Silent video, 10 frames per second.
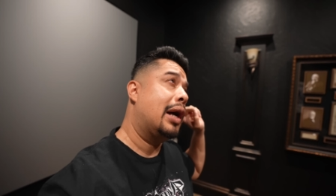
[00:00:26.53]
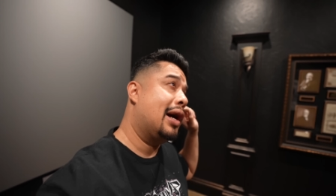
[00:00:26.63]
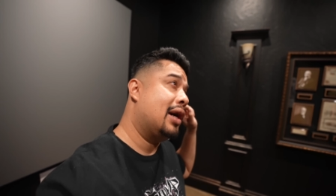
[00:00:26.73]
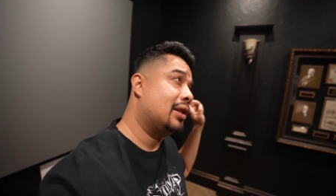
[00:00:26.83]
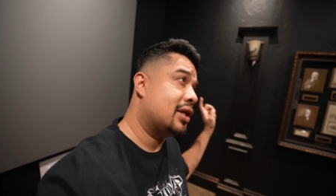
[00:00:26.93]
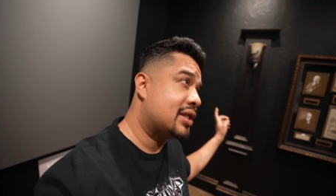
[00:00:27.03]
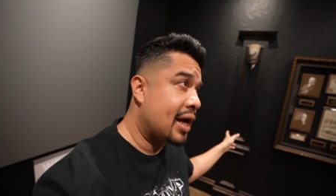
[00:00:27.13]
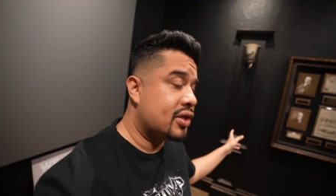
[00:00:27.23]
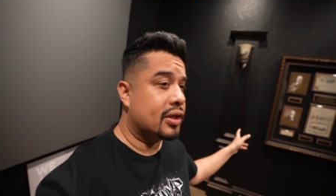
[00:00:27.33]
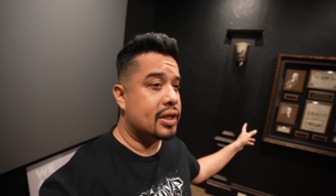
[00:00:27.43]
uh, Los
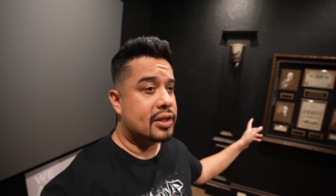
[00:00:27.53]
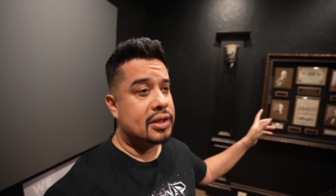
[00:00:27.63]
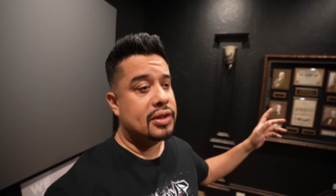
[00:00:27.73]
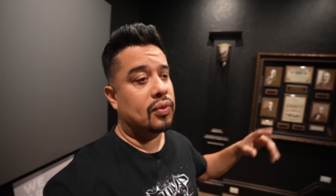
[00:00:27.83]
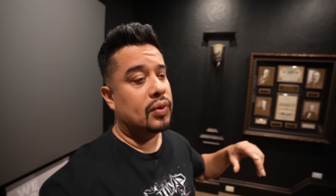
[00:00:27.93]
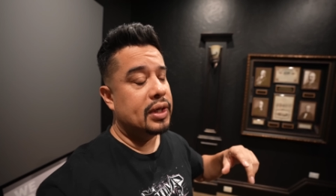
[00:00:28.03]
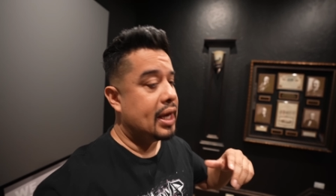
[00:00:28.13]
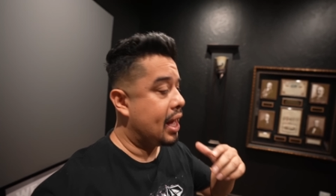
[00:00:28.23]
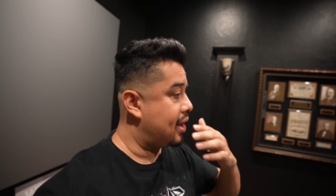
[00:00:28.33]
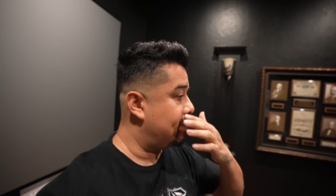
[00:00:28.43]
Angeles. We
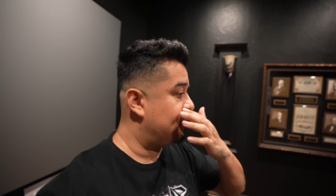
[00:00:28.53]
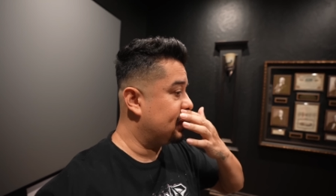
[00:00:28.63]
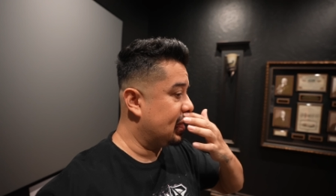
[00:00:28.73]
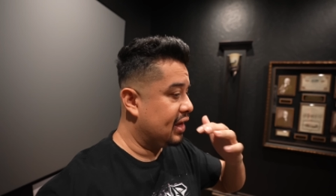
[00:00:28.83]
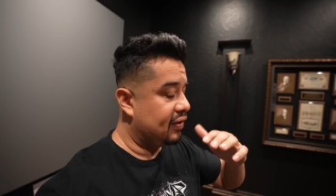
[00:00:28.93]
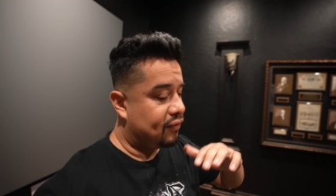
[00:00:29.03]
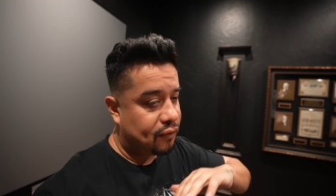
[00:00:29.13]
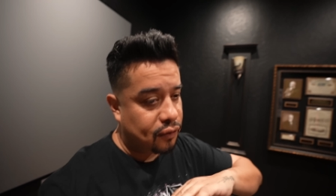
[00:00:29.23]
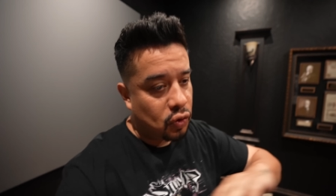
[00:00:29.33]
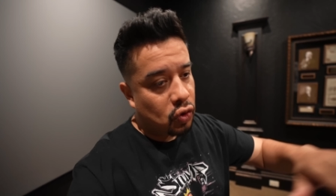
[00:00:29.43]
have a
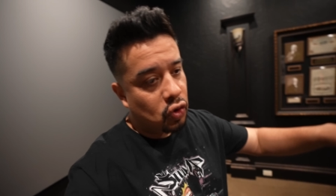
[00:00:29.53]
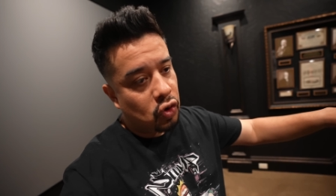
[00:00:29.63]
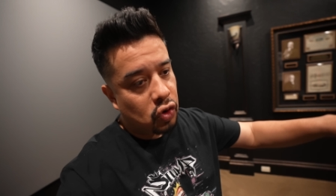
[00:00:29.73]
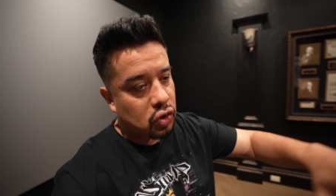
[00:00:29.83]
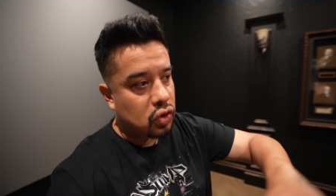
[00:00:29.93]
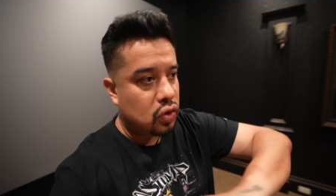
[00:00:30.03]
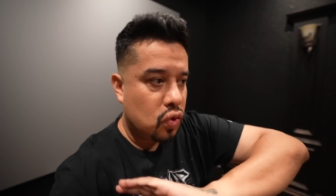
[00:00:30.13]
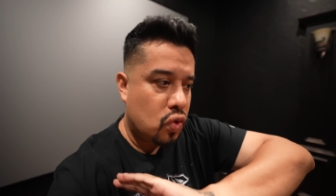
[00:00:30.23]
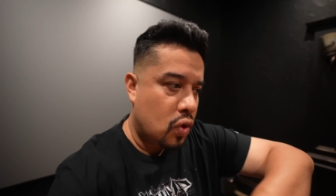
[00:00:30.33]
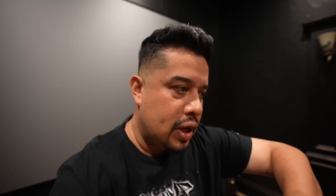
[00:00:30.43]
full
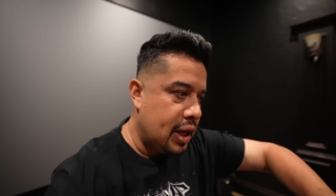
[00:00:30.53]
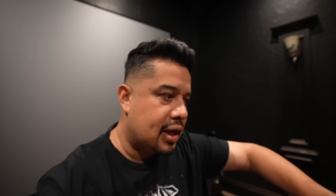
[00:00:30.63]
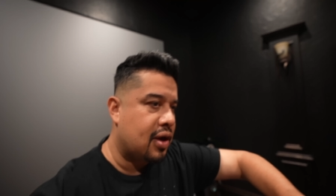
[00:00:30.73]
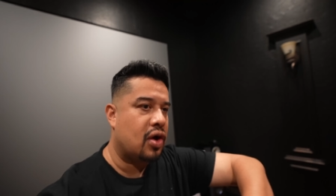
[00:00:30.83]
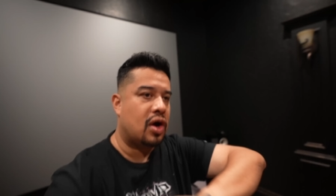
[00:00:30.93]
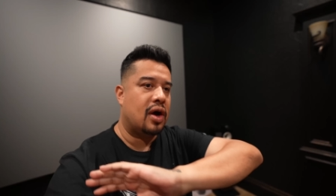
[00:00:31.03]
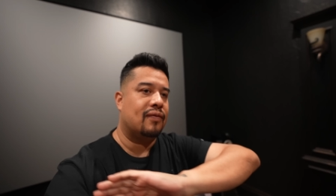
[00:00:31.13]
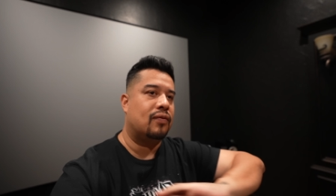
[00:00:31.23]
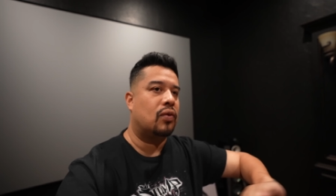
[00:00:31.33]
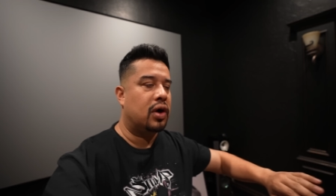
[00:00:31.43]
week
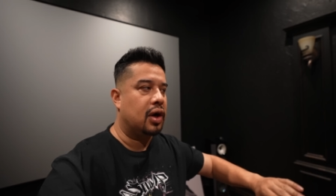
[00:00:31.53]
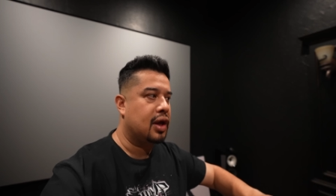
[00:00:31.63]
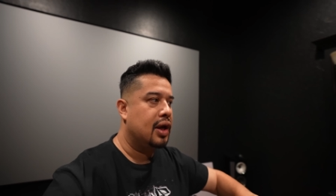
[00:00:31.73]
of work.